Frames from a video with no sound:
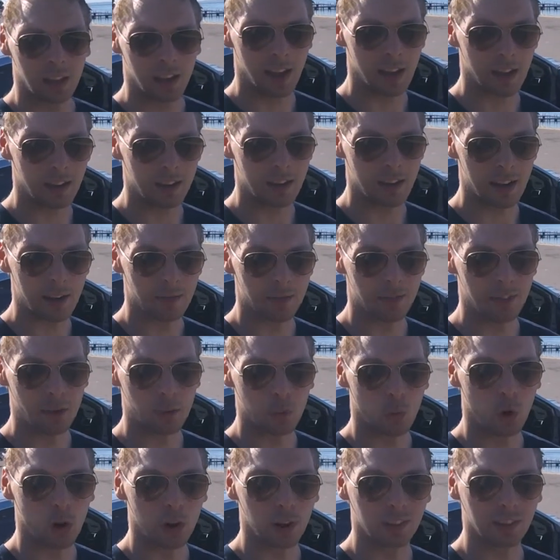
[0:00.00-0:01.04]
how
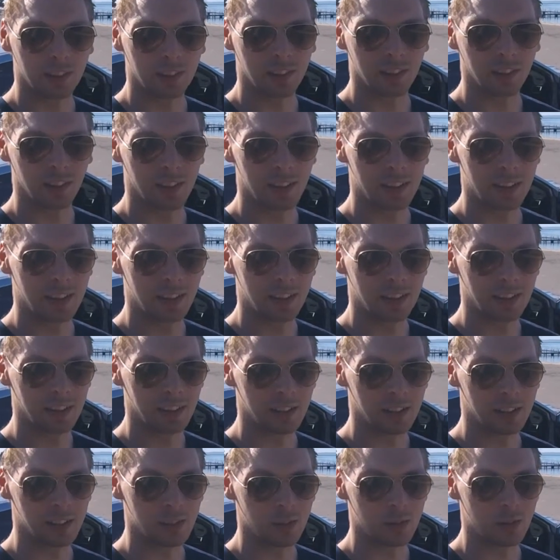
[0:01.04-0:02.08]
everything works inside, and
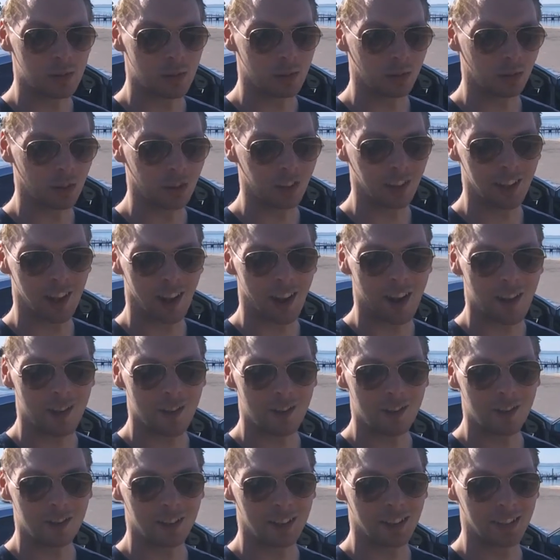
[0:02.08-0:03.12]
I'll turn the
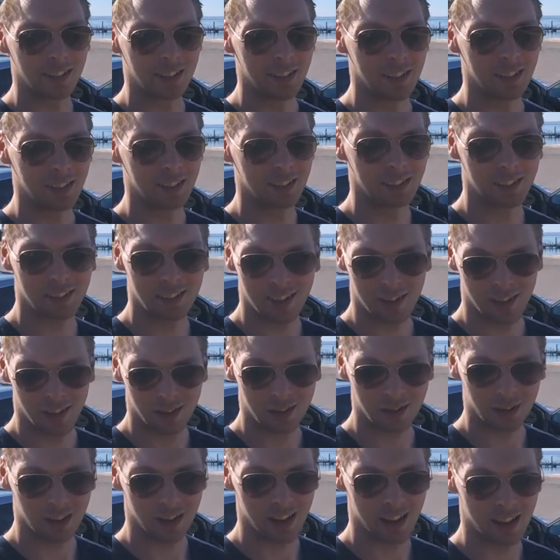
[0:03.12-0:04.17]
car on and
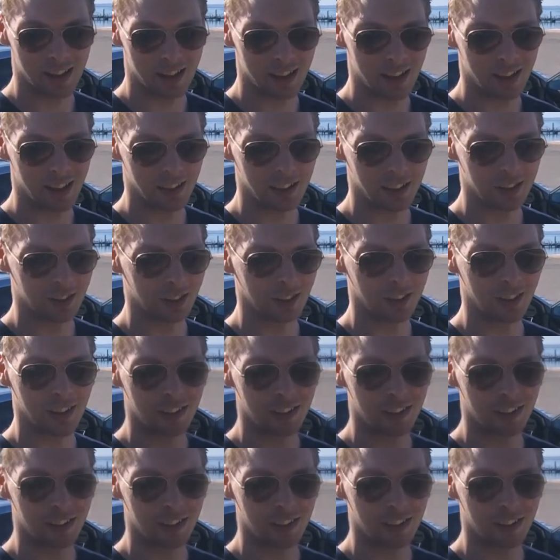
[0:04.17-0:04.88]
show you